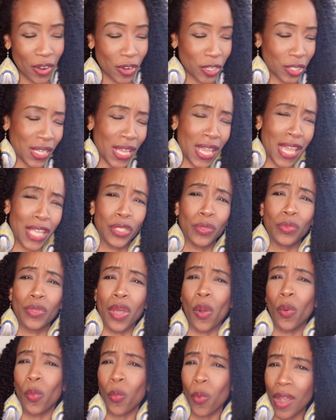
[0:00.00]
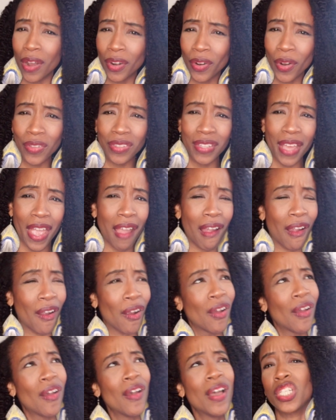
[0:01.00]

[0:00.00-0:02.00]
There's kids who don't want her there.